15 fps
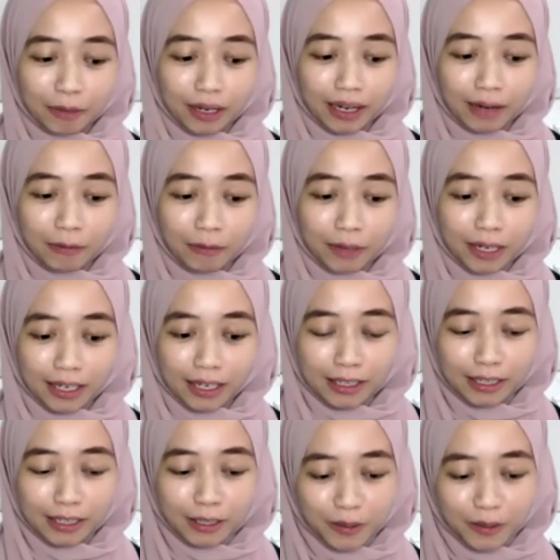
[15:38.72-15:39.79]
when I
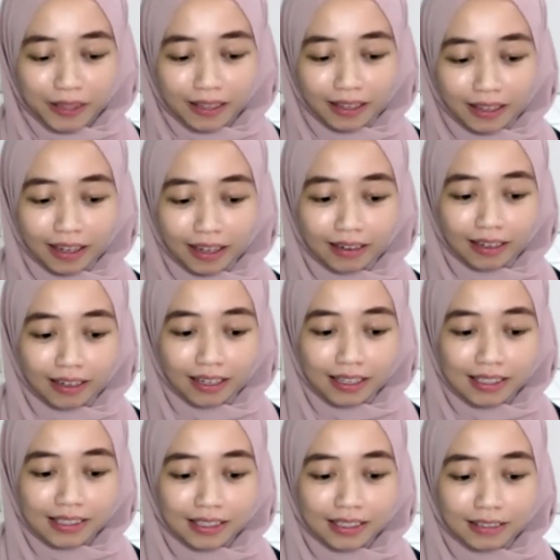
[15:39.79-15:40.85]
included that, I
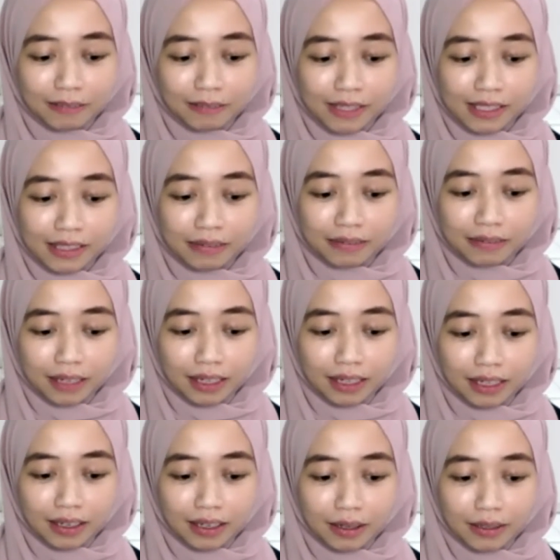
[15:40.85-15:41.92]
start receiving
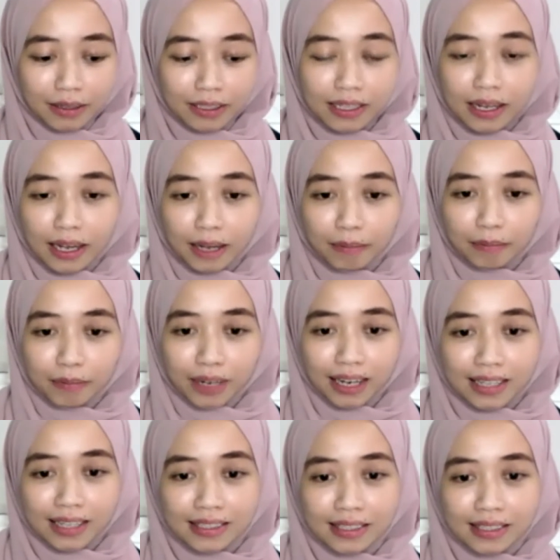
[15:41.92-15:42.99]
DM
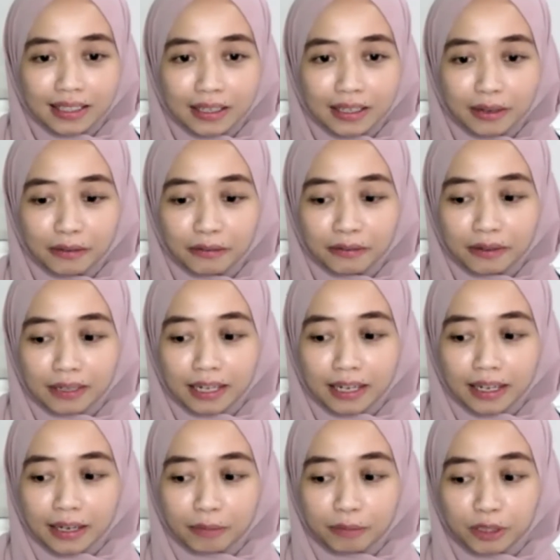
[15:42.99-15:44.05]
asking if
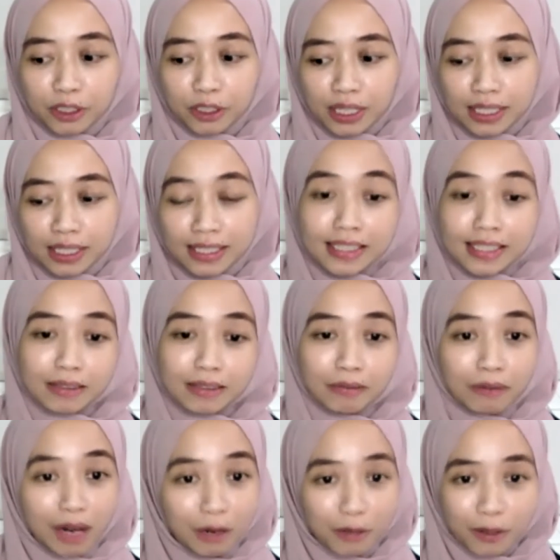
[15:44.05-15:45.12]
they can purchase just the
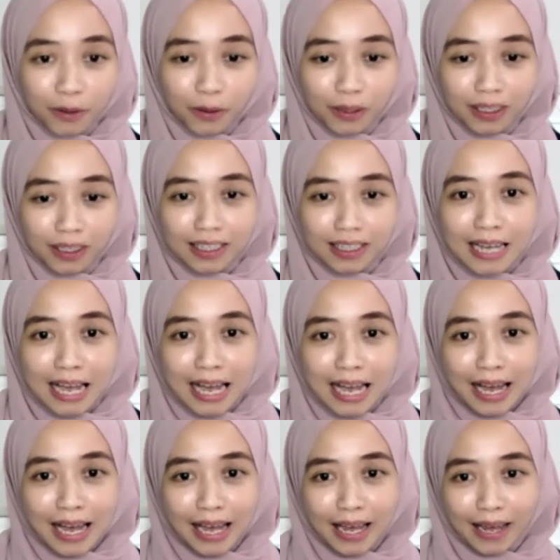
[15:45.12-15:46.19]
flower collar
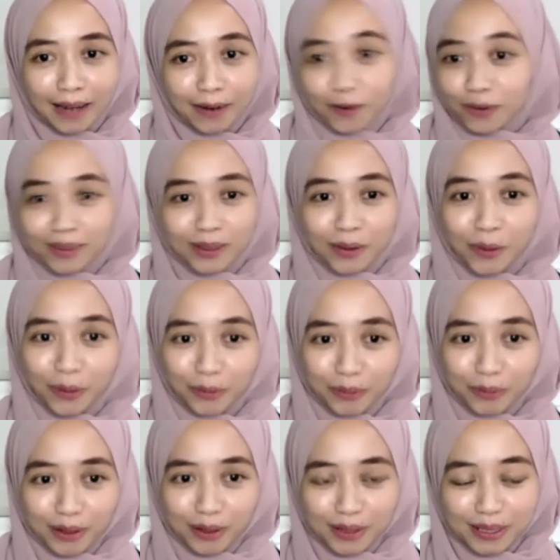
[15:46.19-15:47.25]
and not the whole
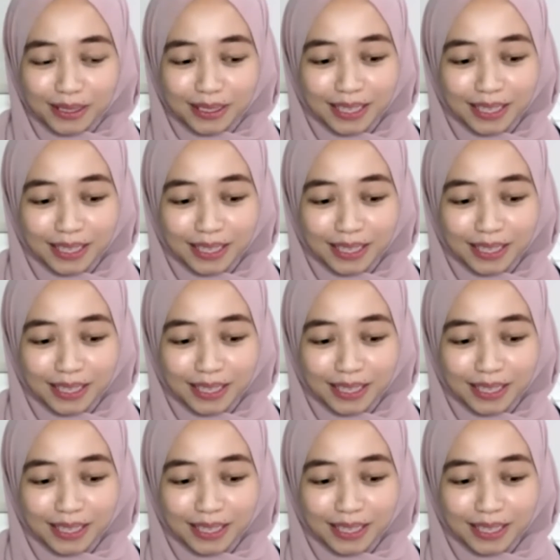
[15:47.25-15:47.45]
box.